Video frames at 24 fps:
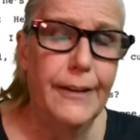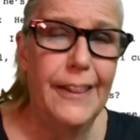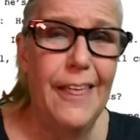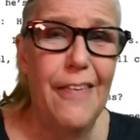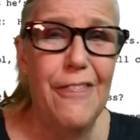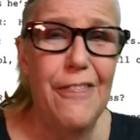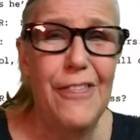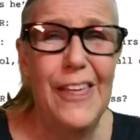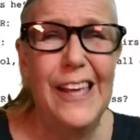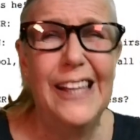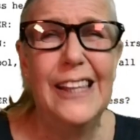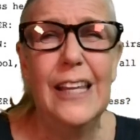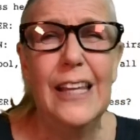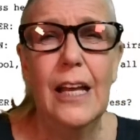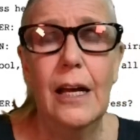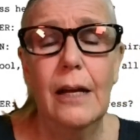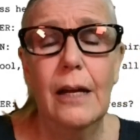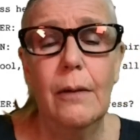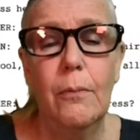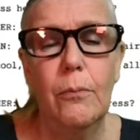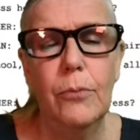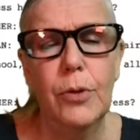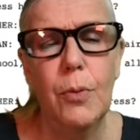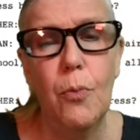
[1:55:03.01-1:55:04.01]
and they think
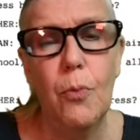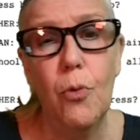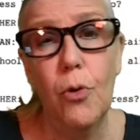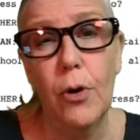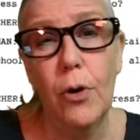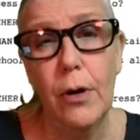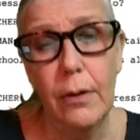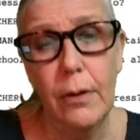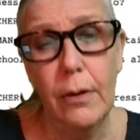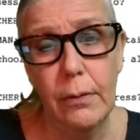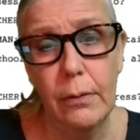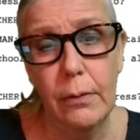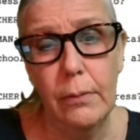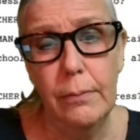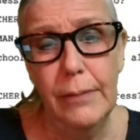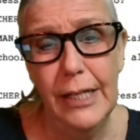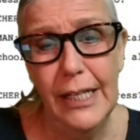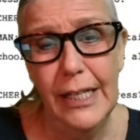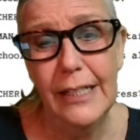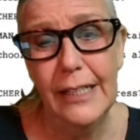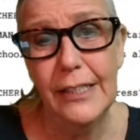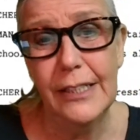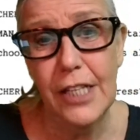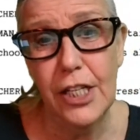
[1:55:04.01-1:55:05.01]
that the more
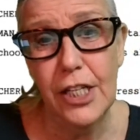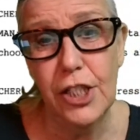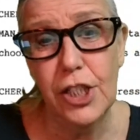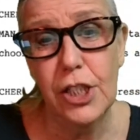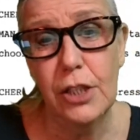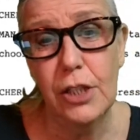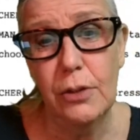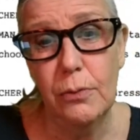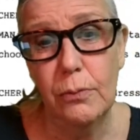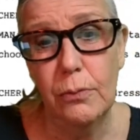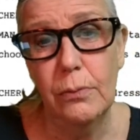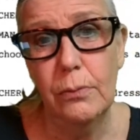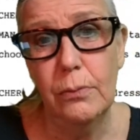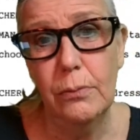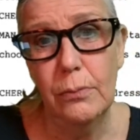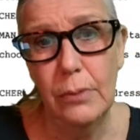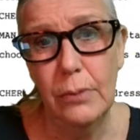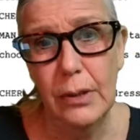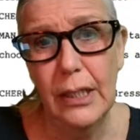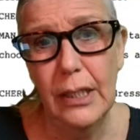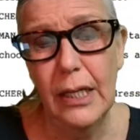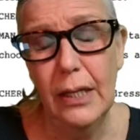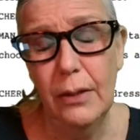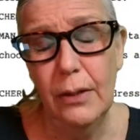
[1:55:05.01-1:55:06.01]
media attention
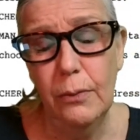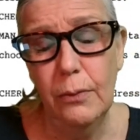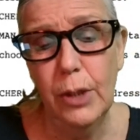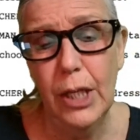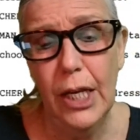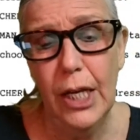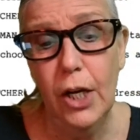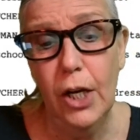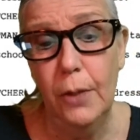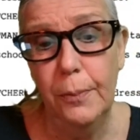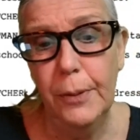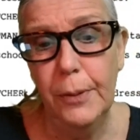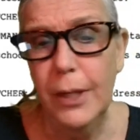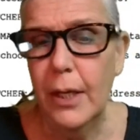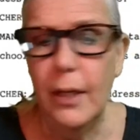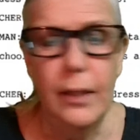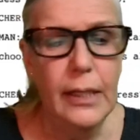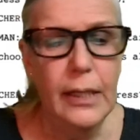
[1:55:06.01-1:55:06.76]
will help.